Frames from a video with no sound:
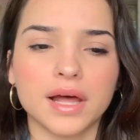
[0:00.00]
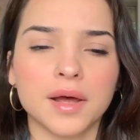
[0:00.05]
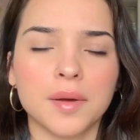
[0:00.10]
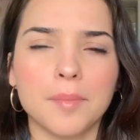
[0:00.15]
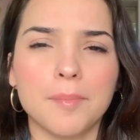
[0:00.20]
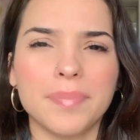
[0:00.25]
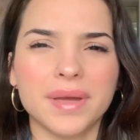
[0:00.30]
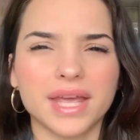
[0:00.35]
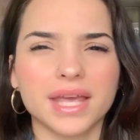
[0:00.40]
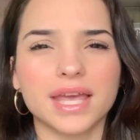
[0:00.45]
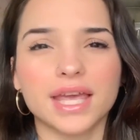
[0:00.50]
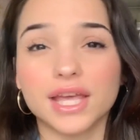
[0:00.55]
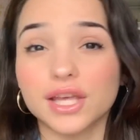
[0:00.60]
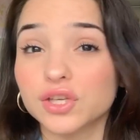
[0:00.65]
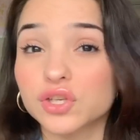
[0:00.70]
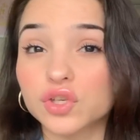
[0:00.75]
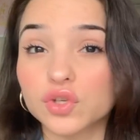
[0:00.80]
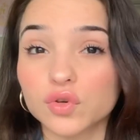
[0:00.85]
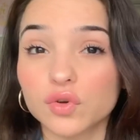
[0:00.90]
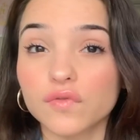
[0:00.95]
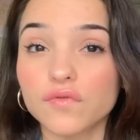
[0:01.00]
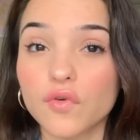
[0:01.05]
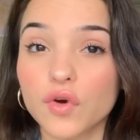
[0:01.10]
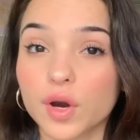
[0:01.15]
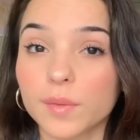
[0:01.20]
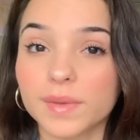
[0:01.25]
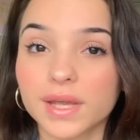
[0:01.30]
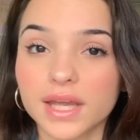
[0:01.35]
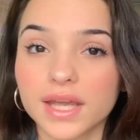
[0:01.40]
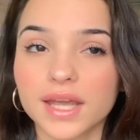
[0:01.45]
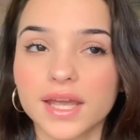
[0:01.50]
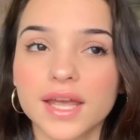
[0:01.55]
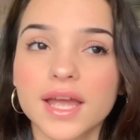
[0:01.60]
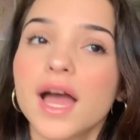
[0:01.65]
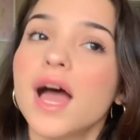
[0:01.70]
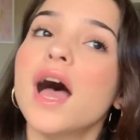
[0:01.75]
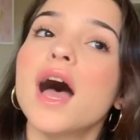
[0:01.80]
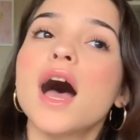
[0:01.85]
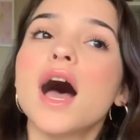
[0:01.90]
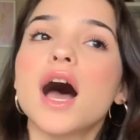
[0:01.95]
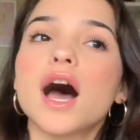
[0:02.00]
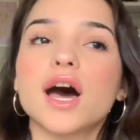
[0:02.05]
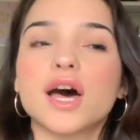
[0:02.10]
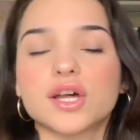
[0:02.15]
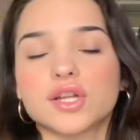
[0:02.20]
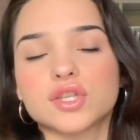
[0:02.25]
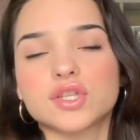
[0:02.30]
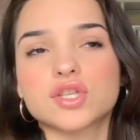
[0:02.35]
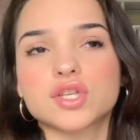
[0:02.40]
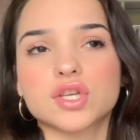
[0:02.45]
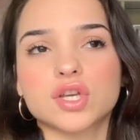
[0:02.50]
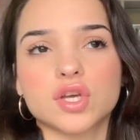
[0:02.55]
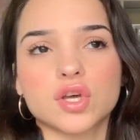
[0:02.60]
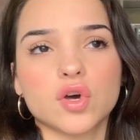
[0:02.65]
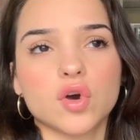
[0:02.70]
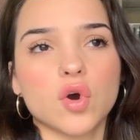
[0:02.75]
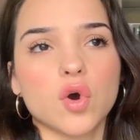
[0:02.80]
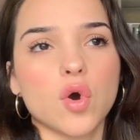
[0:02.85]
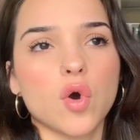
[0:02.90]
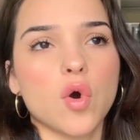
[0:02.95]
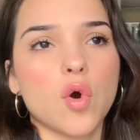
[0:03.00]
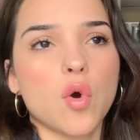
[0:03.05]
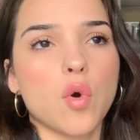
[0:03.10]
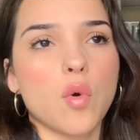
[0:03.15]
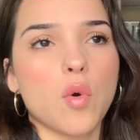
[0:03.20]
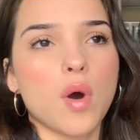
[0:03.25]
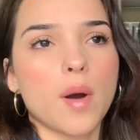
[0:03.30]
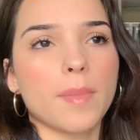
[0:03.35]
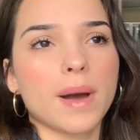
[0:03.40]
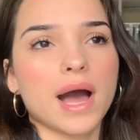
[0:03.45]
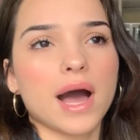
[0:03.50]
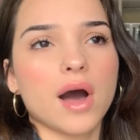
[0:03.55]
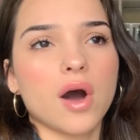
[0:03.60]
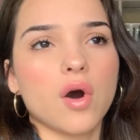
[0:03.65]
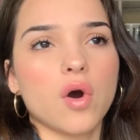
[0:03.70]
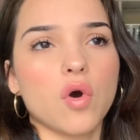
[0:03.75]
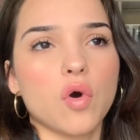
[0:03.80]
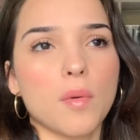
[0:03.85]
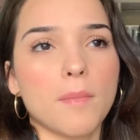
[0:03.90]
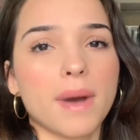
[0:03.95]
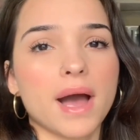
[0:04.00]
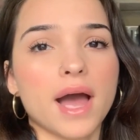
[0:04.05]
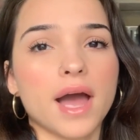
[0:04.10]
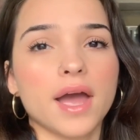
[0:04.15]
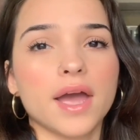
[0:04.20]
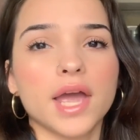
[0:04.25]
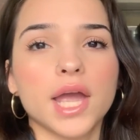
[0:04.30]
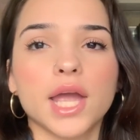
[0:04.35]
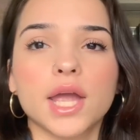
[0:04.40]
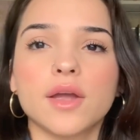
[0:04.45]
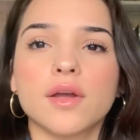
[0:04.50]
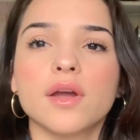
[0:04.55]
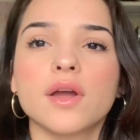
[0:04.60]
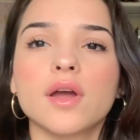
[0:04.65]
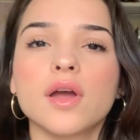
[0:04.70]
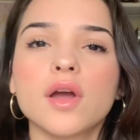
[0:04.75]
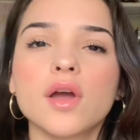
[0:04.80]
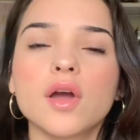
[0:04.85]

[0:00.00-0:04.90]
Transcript: a big issue for me until about my